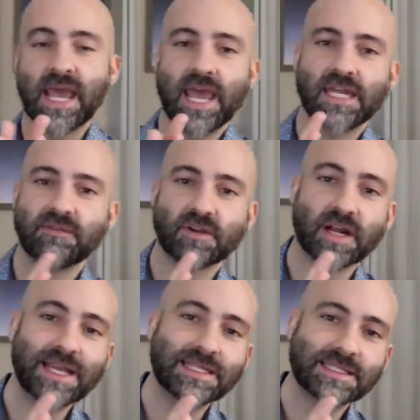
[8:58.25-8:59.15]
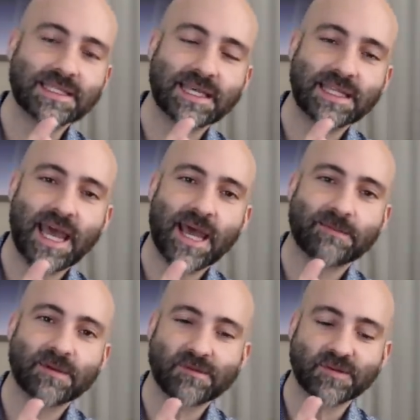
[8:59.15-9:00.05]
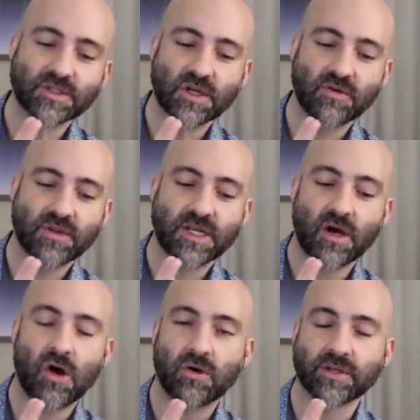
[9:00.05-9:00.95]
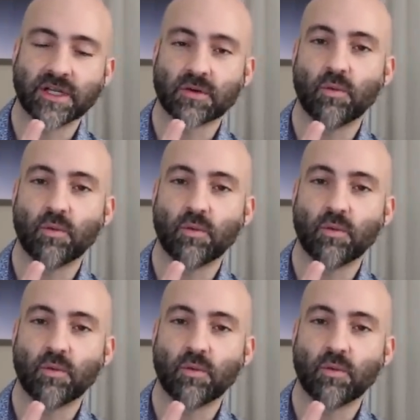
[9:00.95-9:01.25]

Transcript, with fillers: and if you're inside the habitable zone, then all your